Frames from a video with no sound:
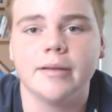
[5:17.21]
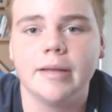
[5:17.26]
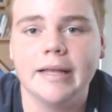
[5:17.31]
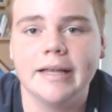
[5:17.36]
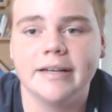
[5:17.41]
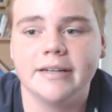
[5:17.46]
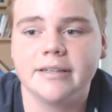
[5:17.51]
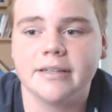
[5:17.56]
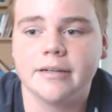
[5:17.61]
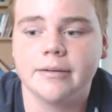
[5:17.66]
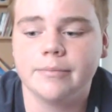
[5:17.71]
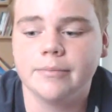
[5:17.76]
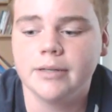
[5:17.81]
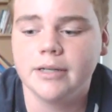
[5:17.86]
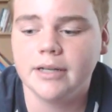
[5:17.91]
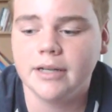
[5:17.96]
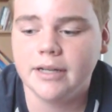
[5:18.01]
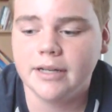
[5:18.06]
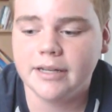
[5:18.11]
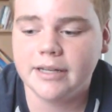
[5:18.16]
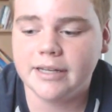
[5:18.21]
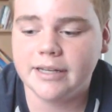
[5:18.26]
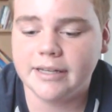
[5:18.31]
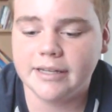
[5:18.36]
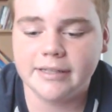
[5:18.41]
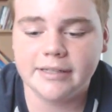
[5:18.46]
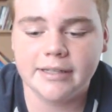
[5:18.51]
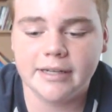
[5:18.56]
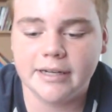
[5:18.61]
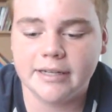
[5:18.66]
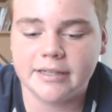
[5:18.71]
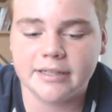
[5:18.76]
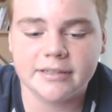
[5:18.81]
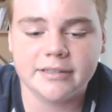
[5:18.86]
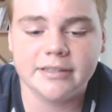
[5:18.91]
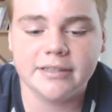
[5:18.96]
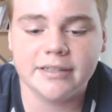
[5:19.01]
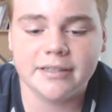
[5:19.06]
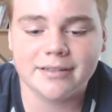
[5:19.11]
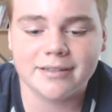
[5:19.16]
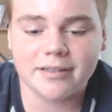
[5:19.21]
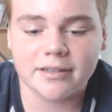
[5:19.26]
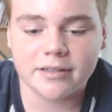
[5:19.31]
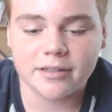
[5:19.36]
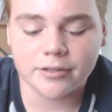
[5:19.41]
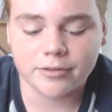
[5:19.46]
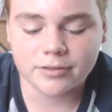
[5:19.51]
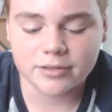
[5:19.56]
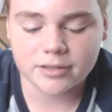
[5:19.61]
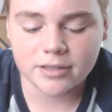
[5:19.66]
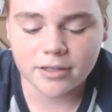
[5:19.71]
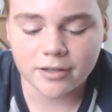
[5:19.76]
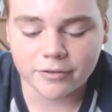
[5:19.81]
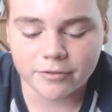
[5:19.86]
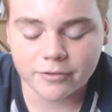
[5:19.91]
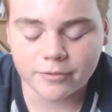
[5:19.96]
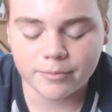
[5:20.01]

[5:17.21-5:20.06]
And I guess he didn't think that was enough.